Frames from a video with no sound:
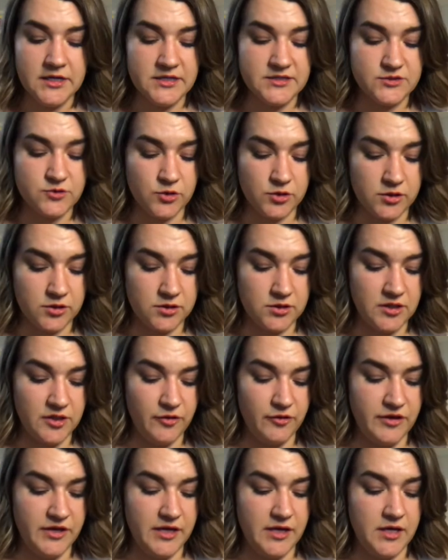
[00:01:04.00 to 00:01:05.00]
historical
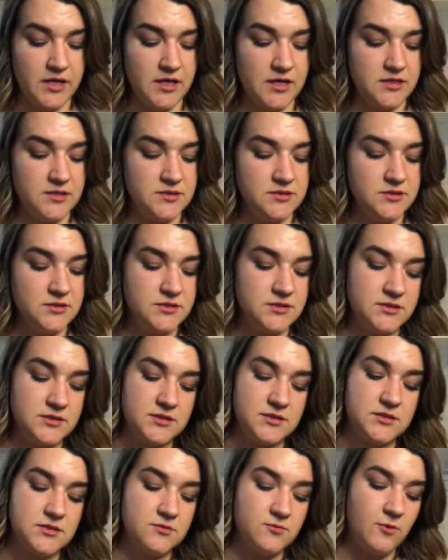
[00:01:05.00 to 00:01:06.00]
clothing,
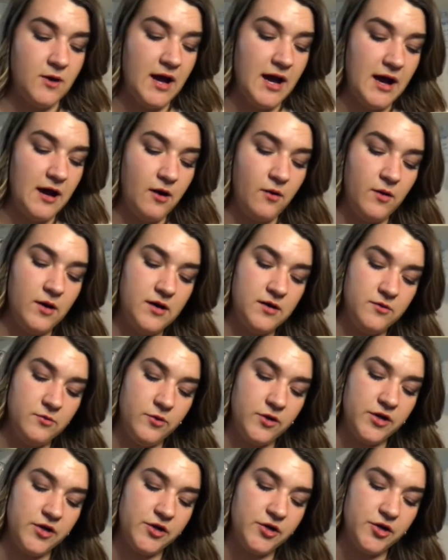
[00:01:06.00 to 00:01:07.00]
because, wow,
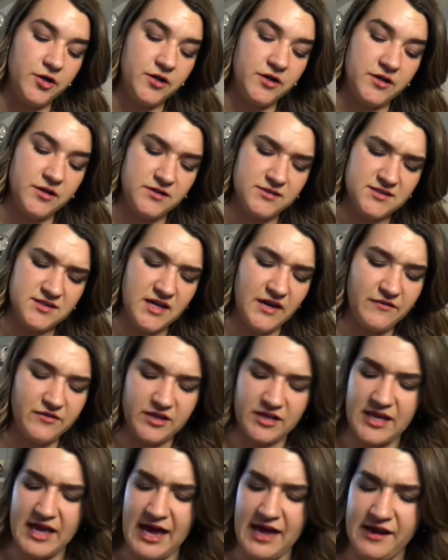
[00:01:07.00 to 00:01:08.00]
what a nerd. It's covered
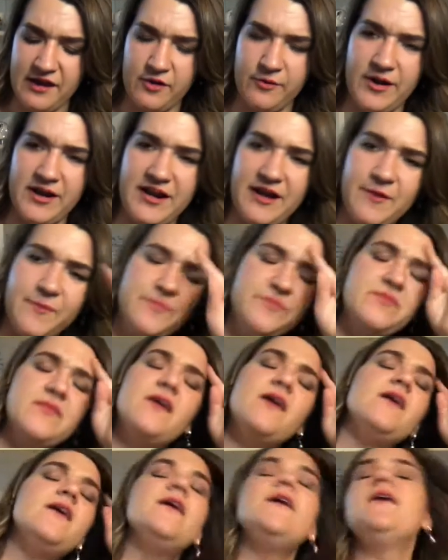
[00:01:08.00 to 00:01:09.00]
in cat hair right now.
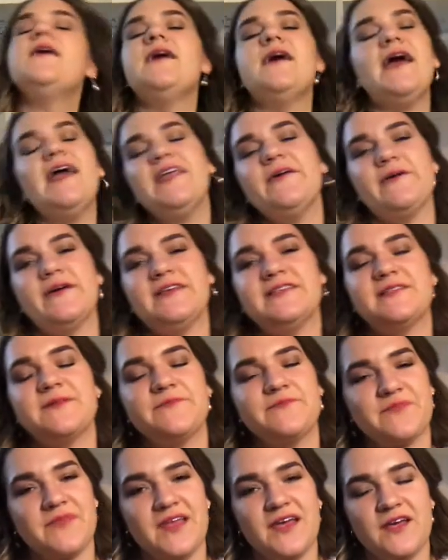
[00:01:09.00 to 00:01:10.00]
Anyways,
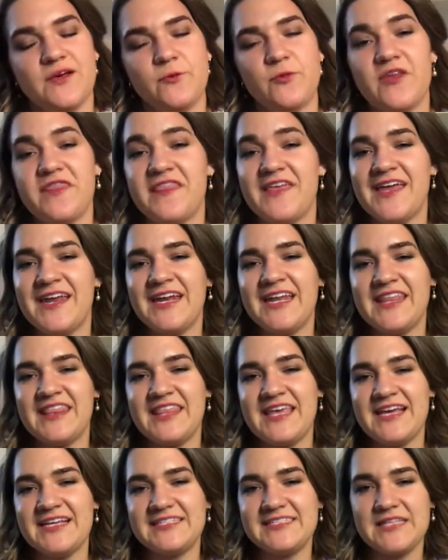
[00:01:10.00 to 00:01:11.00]
within
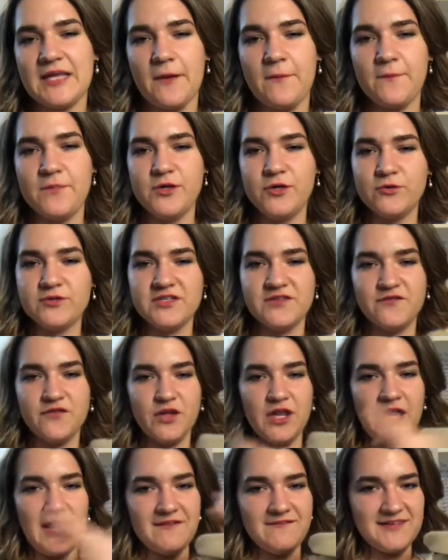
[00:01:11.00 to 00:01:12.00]
this
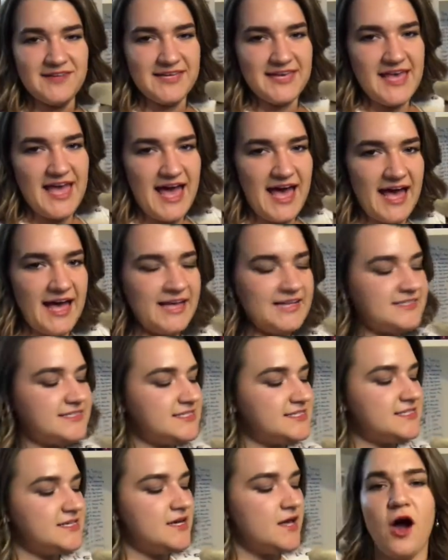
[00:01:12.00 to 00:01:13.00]
beautiful, lovely hat,
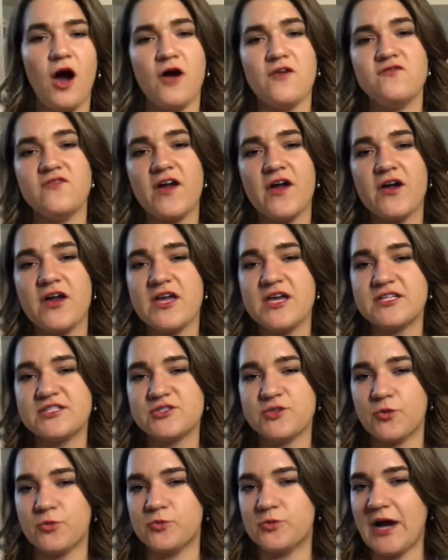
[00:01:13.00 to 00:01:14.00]
are
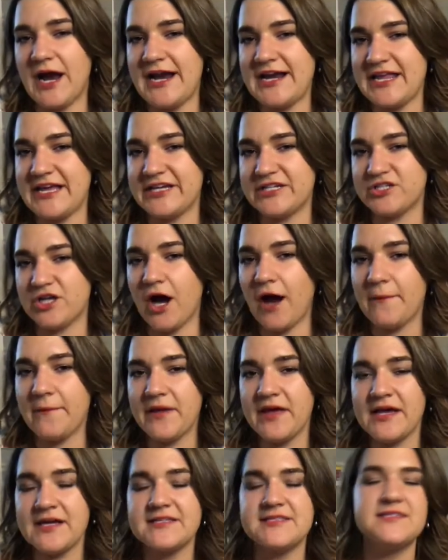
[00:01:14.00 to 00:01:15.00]
various writing
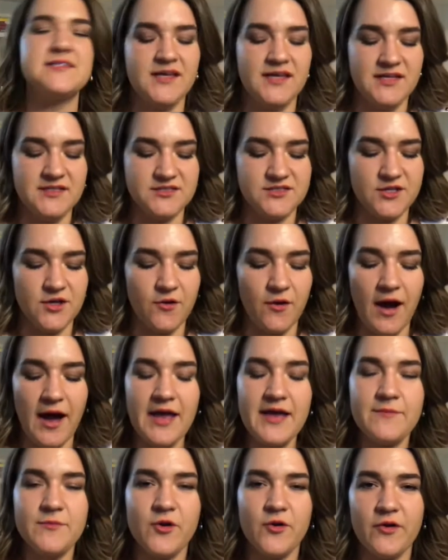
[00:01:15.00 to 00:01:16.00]
topics. And so
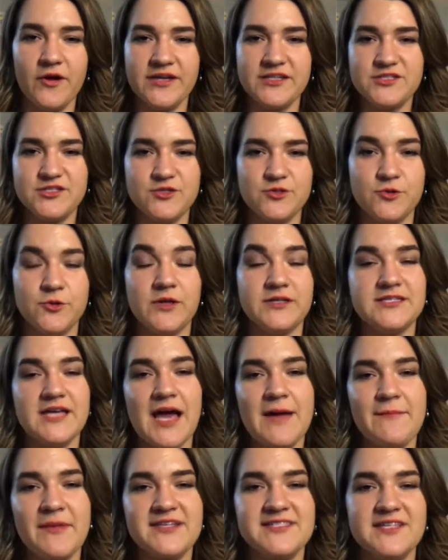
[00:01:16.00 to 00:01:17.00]
I am going to
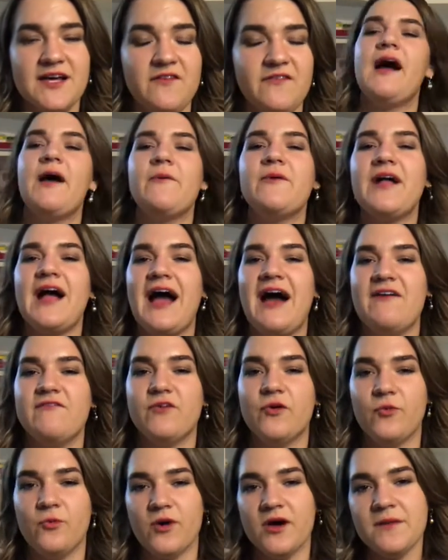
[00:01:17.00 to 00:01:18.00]
time myself. I will have
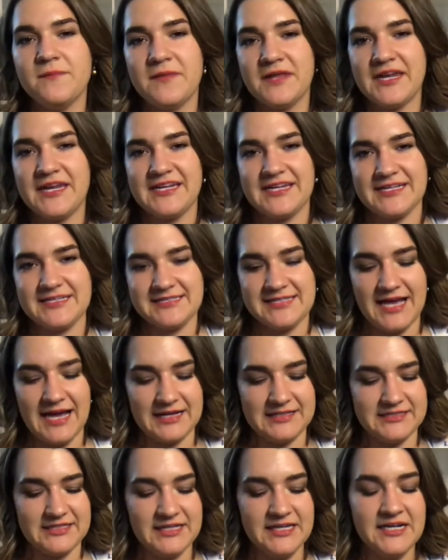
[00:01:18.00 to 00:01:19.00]
one minute
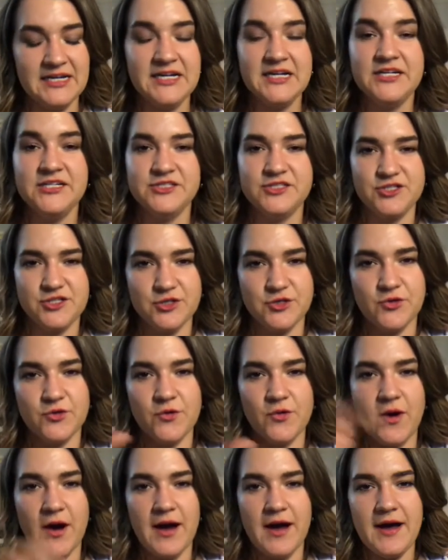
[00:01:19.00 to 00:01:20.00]
exactly
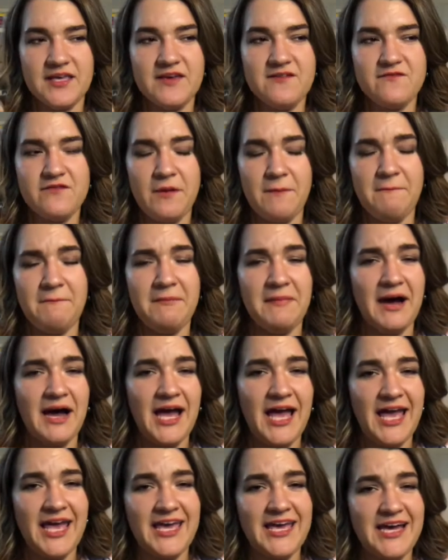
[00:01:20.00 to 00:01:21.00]
to give
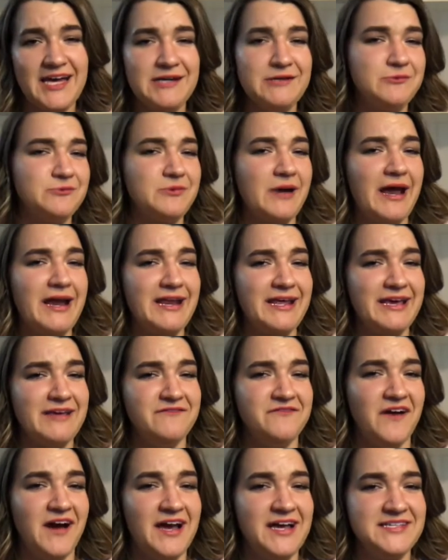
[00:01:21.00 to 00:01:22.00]
my writing
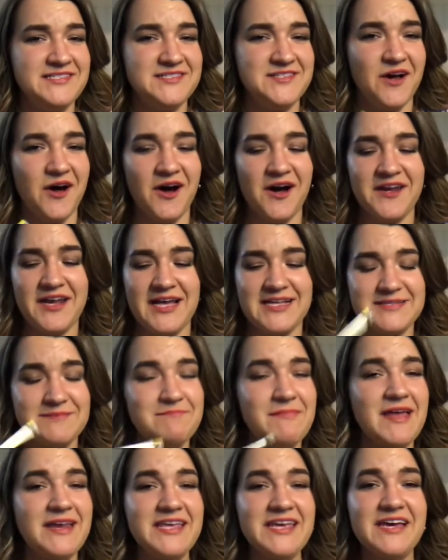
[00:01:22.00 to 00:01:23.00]
advice on as
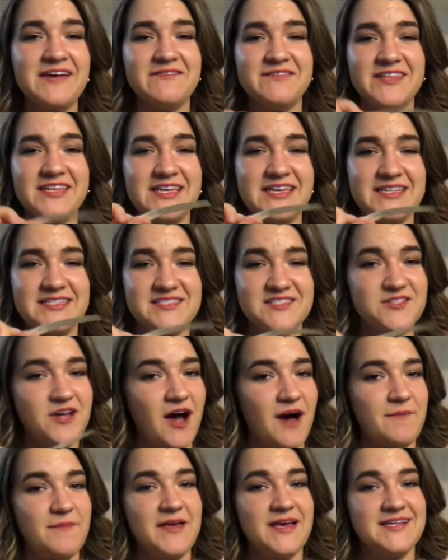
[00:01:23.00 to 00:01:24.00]
many of these
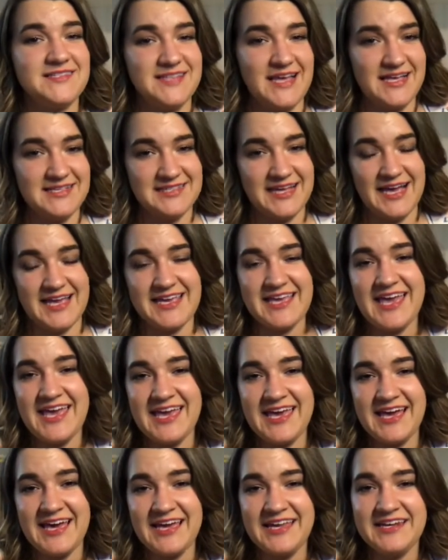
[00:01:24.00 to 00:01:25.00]
topics as I
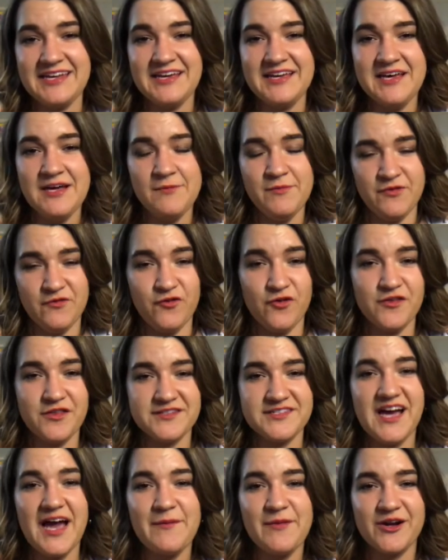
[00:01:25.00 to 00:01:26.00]
can before the
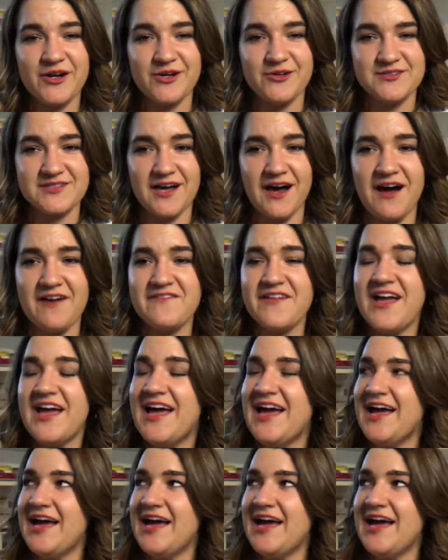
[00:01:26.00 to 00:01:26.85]
timer goes off.